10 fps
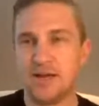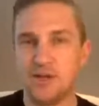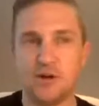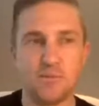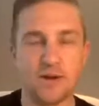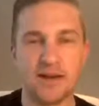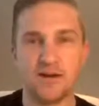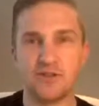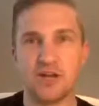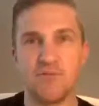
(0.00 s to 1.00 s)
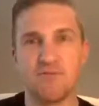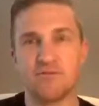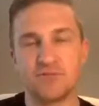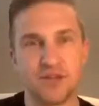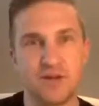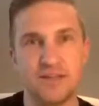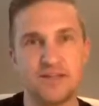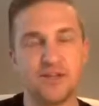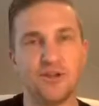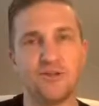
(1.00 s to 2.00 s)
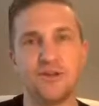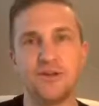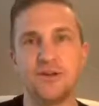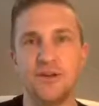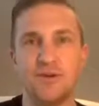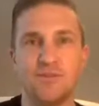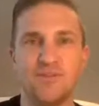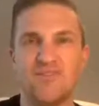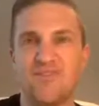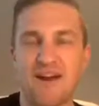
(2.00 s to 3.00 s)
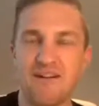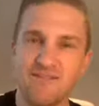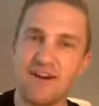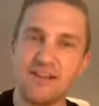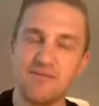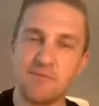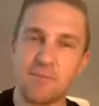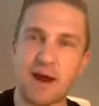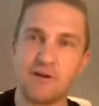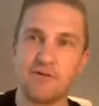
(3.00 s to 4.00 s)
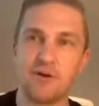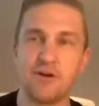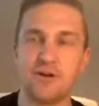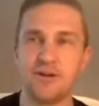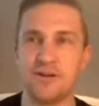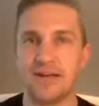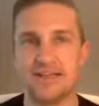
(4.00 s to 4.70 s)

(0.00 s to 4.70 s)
young players coming from Southeast London with a very, very different background and,